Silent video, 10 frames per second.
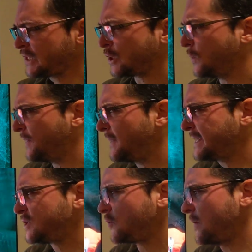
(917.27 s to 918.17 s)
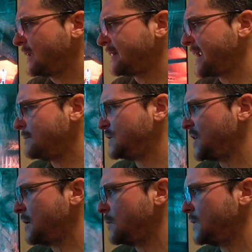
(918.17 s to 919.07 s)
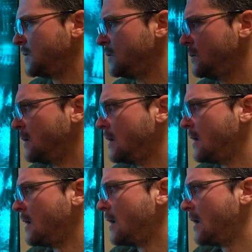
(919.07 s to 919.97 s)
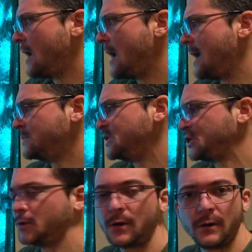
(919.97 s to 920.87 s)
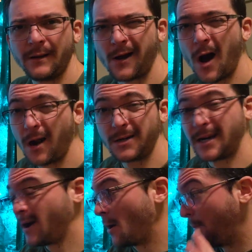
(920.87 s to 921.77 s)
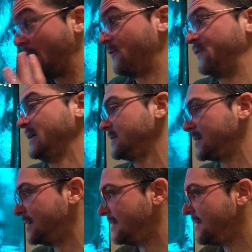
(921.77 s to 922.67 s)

So with this trick that I'm sharing with you, I'm sure the colors are not perfect,